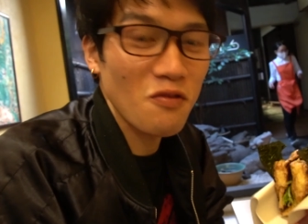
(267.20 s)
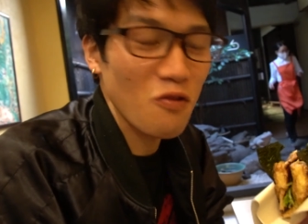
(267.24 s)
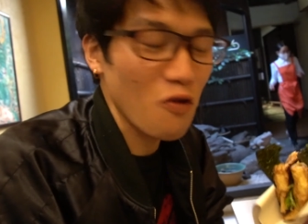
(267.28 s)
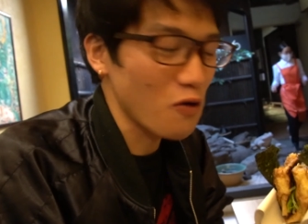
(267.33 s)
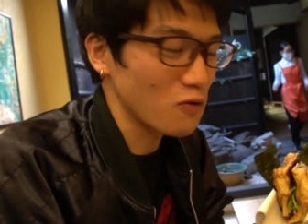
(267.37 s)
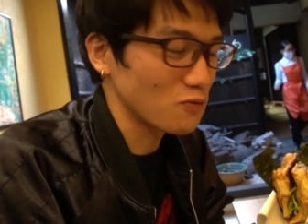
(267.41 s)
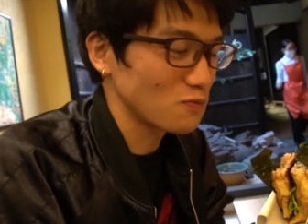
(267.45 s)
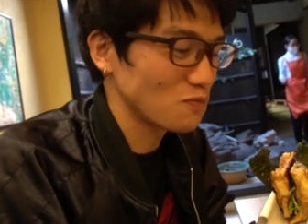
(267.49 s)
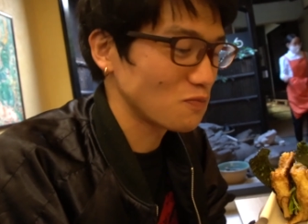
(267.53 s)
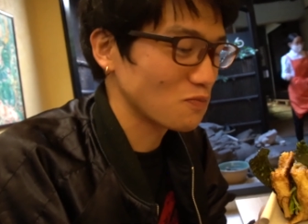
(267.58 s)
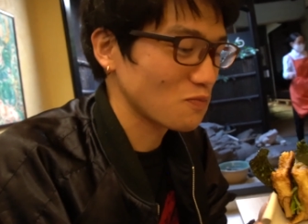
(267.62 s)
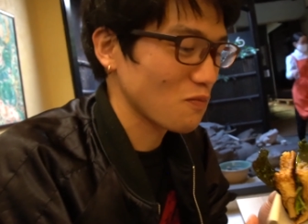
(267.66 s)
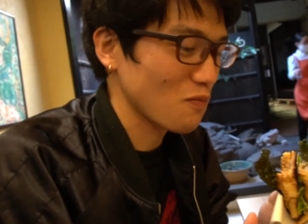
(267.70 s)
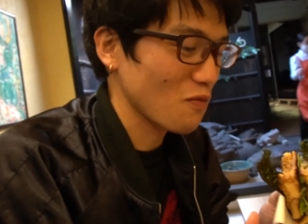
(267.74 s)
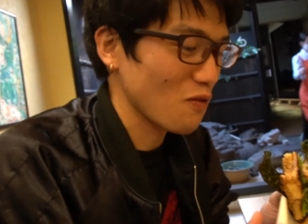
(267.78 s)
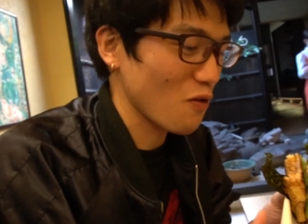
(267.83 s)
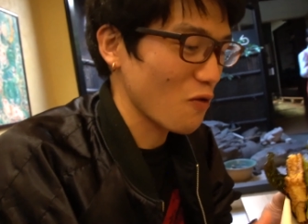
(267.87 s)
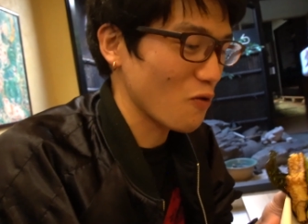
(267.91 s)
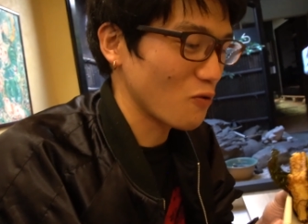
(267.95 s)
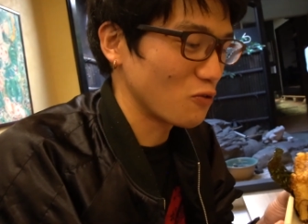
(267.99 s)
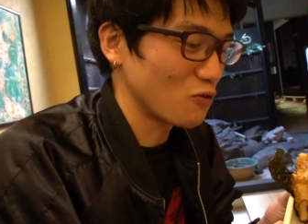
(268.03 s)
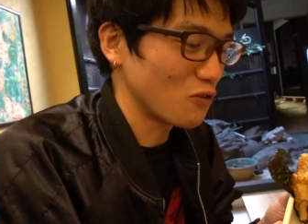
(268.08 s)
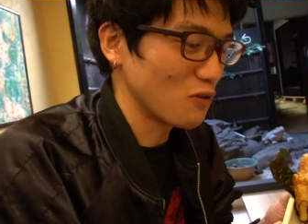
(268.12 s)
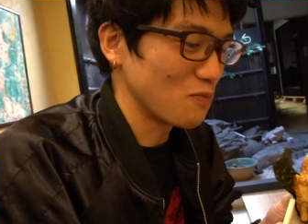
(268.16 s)
Let
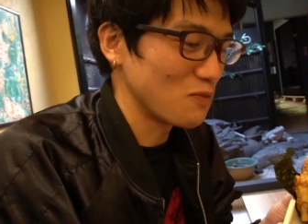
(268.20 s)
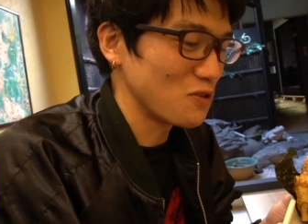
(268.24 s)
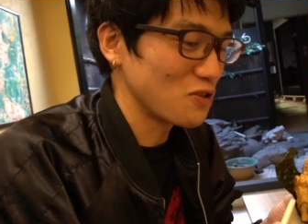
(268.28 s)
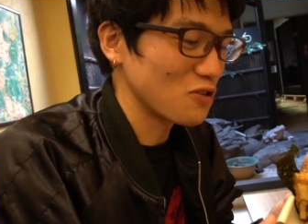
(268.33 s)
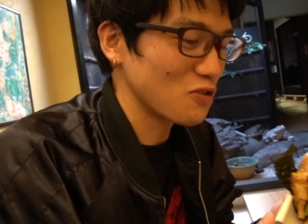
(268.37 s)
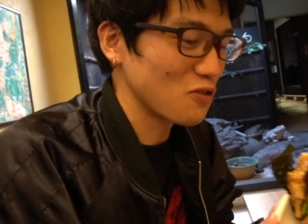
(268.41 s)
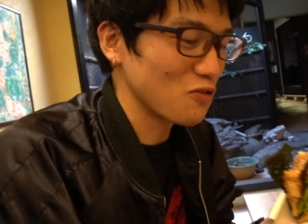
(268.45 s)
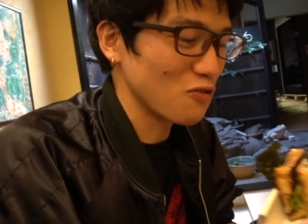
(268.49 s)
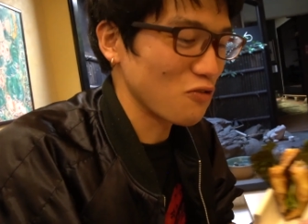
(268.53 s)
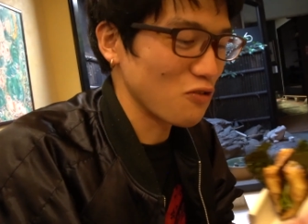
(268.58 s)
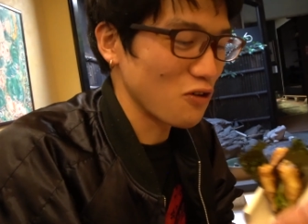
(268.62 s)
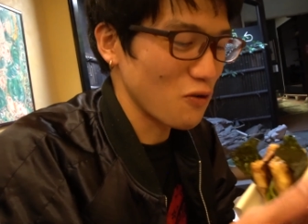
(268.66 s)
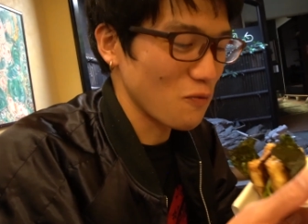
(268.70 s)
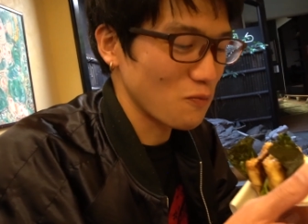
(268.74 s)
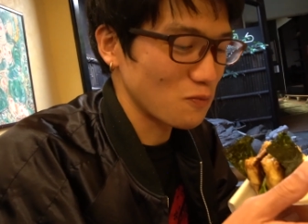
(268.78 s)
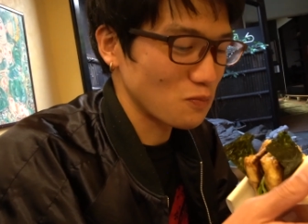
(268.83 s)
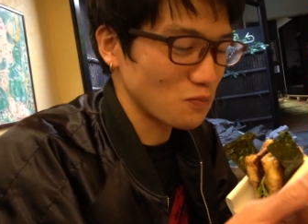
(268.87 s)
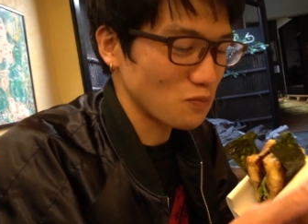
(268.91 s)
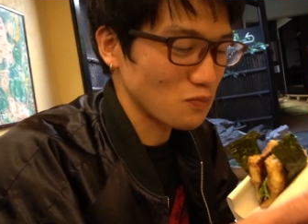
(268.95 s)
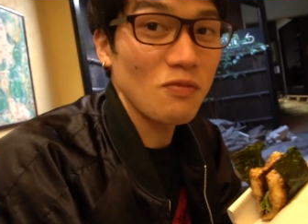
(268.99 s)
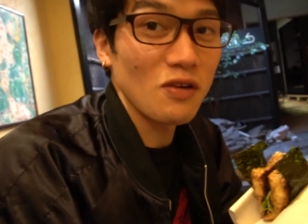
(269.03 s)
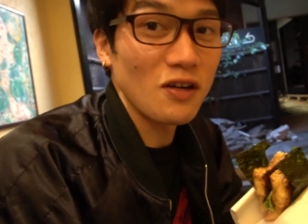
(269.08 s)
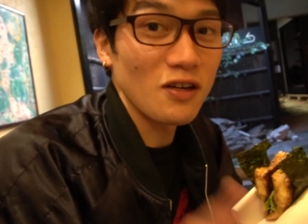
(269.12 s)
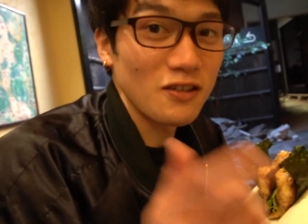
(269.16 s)
me try and Miso one,
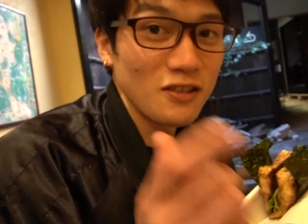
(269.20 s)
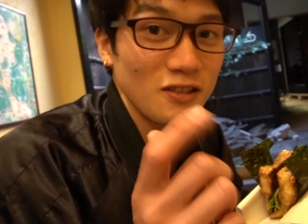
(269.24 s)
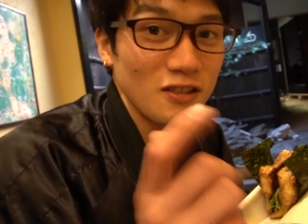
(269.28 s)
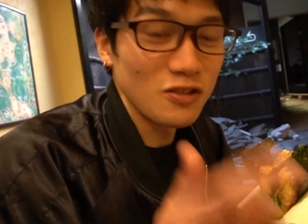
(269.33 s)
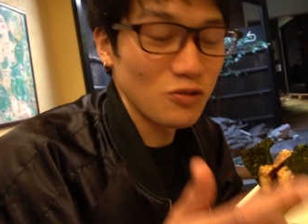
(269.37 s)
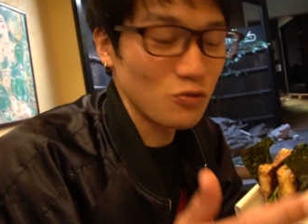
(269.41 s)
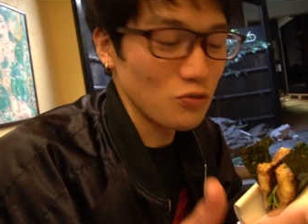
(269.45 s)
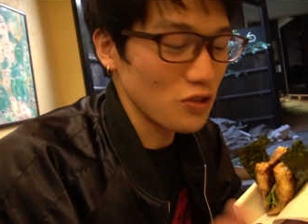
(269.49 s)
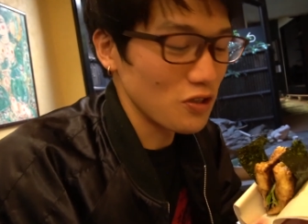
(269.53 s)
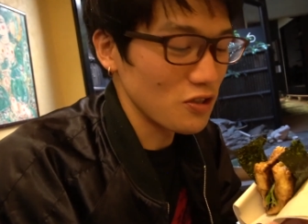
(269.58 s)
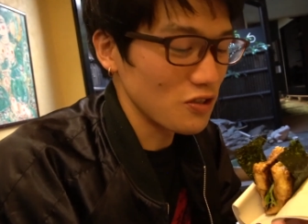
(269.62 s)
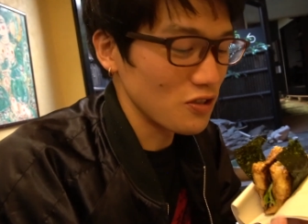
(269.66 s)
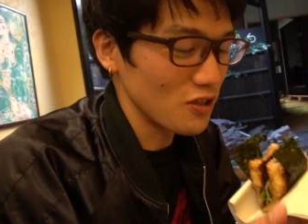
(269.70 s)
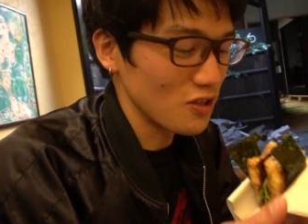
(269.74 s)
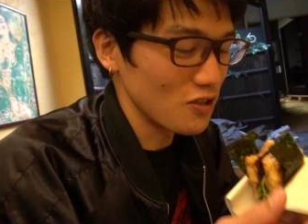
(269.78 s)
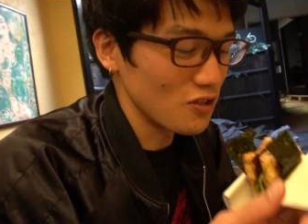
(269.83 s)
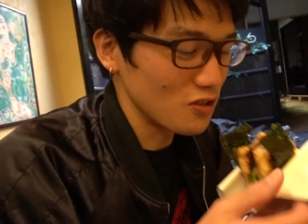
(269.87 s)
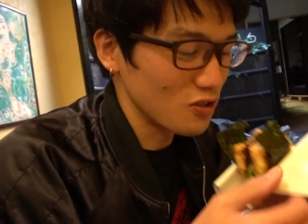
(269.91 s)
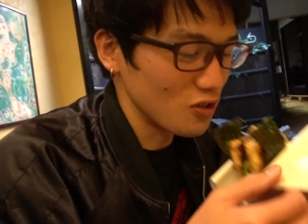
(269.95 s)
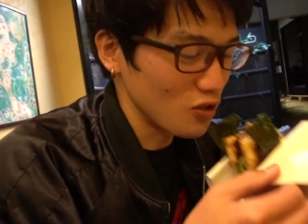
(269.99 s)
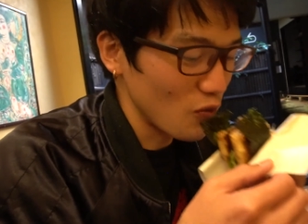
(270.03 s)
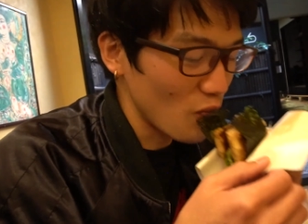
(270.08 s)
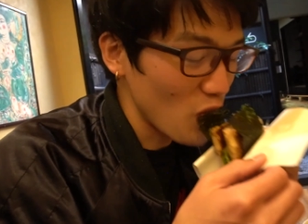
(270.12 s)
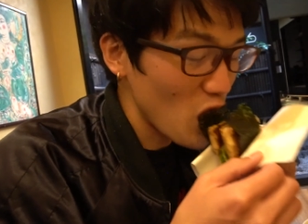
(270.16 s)
but it's really
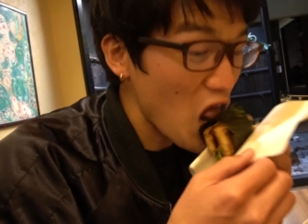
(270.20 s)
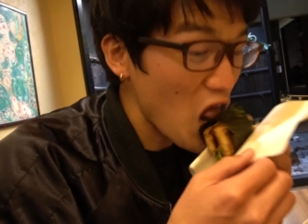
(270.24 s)
tasty.